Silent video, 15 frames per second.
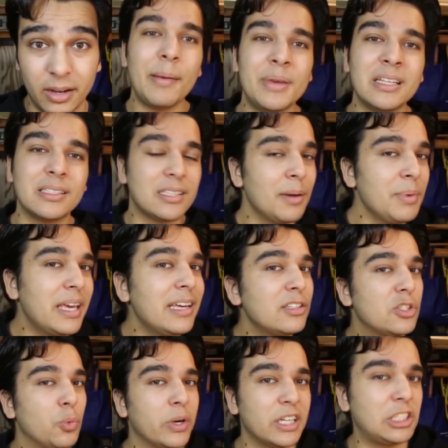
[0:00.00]
I mean, some
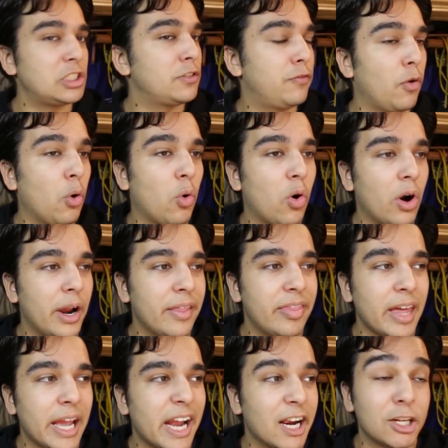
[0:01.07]
kids wish for
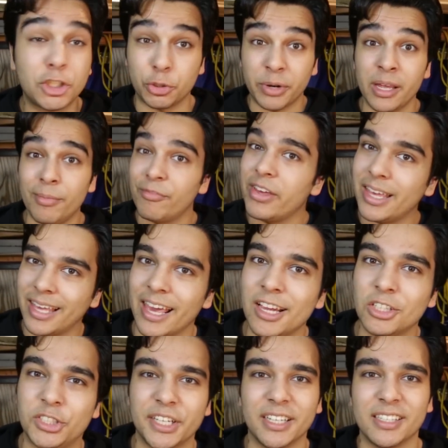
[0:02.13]
their dream
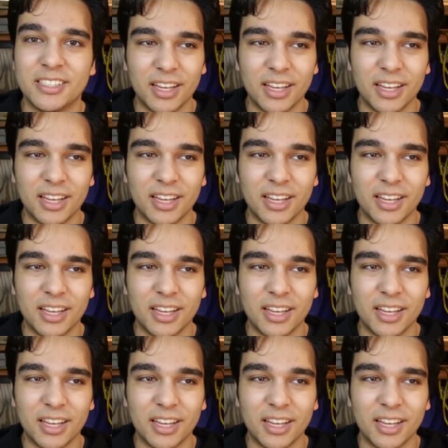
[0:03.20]
vacation.